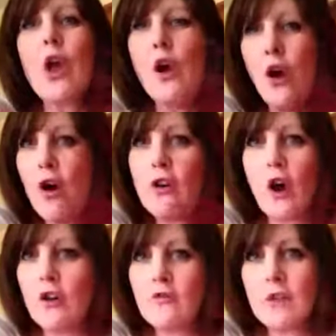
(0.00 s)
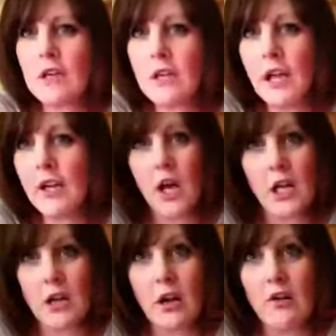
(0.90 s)
or cotton reel, I call it
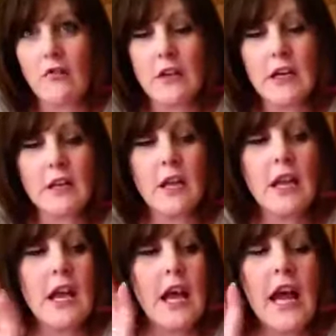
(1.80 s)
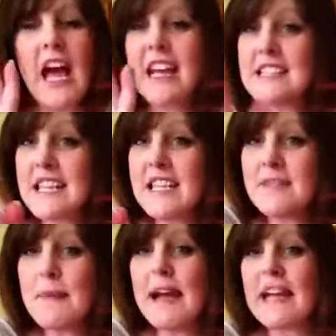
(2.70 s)
a cotton reel, I turned
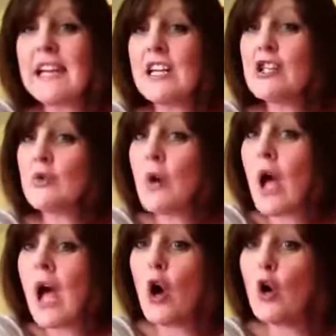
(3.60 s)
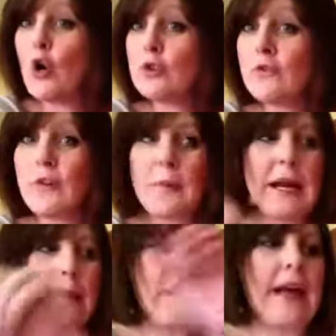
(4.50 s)
mine into a holder for
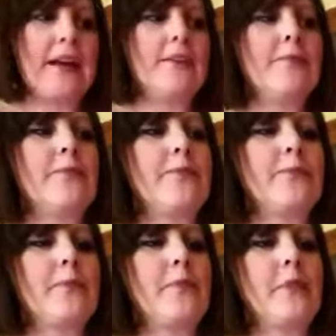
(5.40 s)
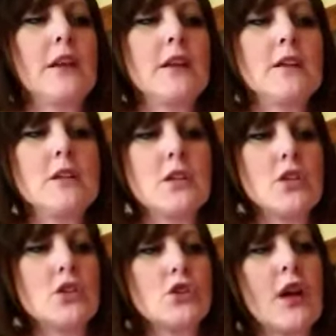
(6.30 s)
my pen.
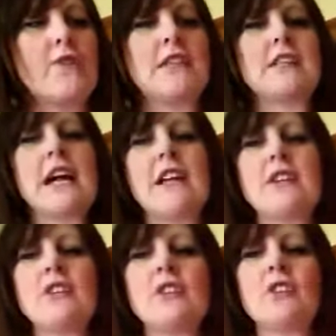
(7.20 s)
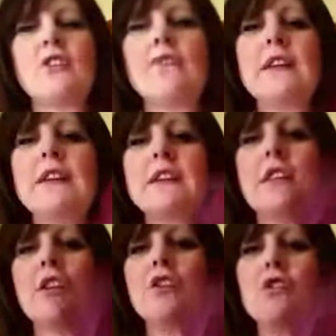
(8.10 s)
So I've decided to go
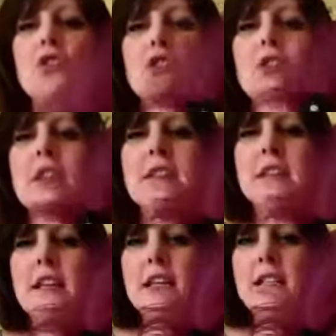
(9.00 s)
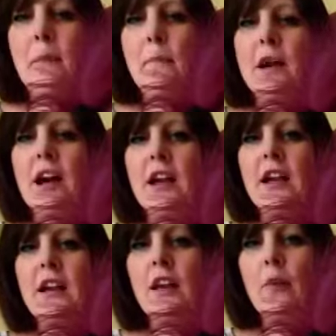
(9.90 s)
vintage, so this is
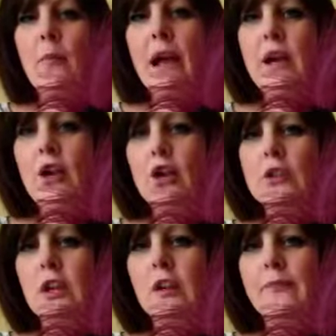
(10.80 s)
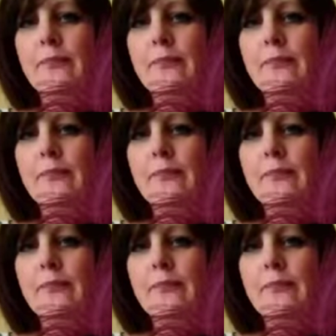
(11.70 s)
my pen holder.